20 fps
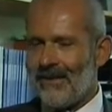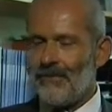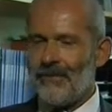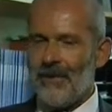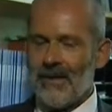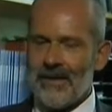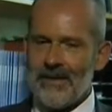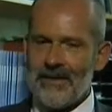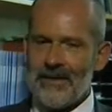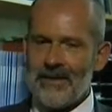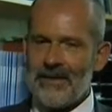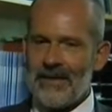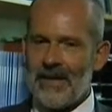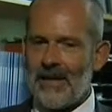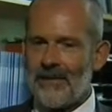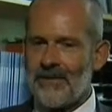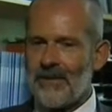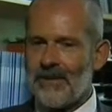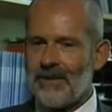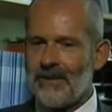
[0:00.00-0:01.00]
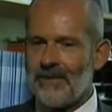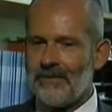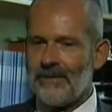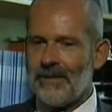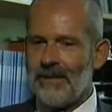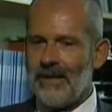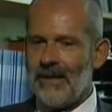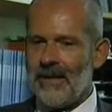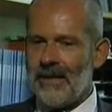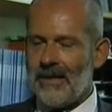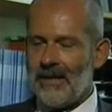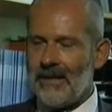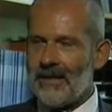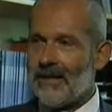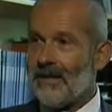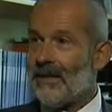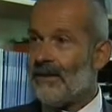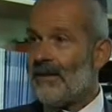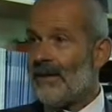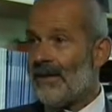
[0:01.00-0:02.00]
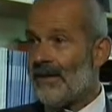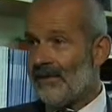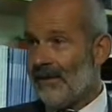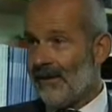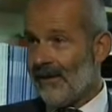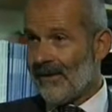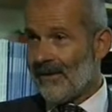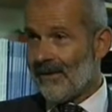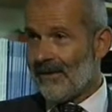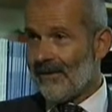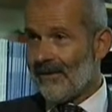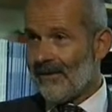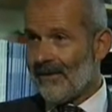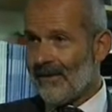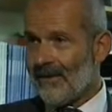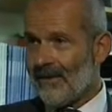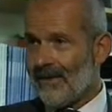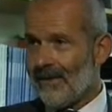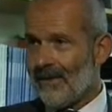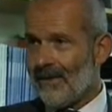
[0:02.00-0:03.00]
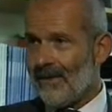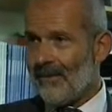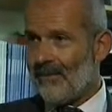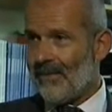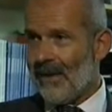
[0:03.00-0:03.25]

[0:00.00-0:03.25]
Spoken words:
It arises out of a series of articles